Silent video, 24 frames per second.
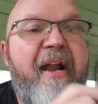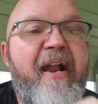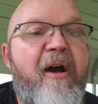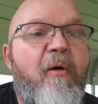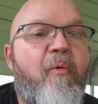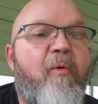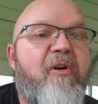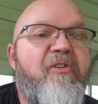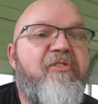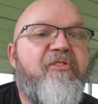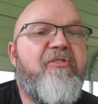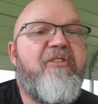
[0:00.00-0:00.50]
I
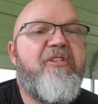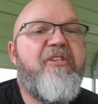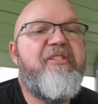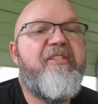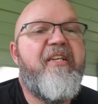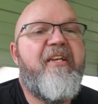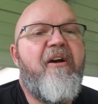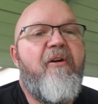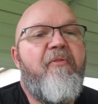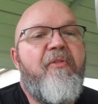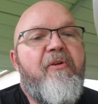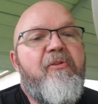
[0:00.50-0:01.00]
was going to
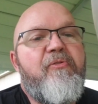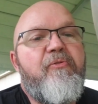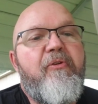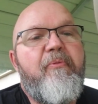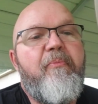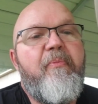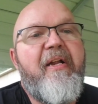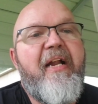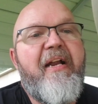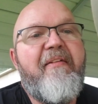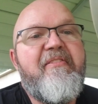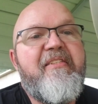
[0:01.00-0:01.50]
sell this one,
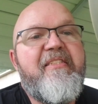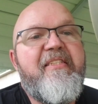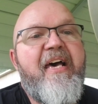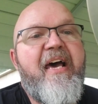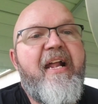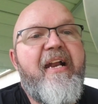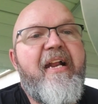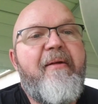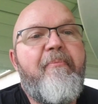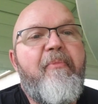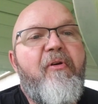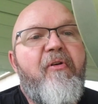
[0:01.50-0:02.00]
but I
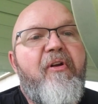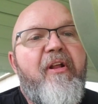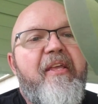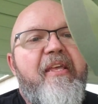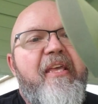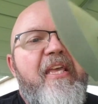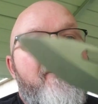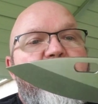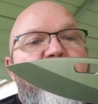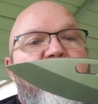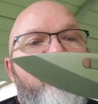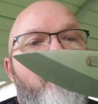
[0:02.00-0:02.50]
decided I'm going to
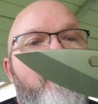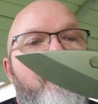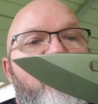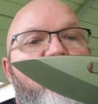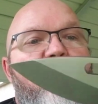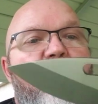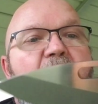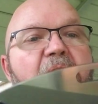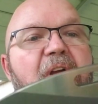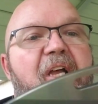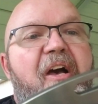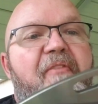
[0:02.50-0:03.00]
keep it with the
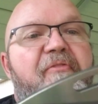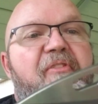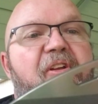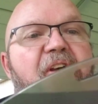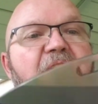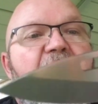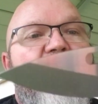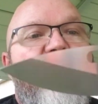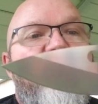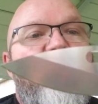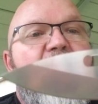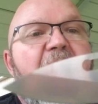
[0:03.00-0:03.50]
work I've
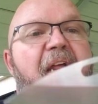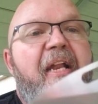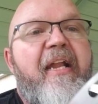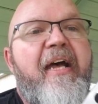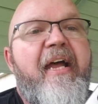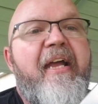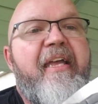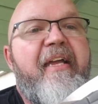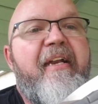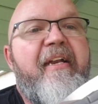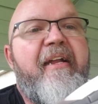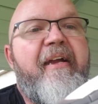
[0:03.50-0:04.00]
done. I really
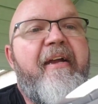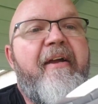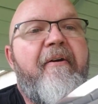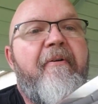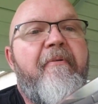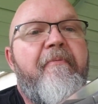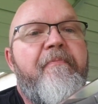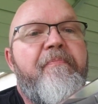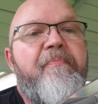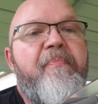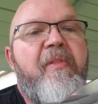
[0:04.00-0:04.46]
like it now.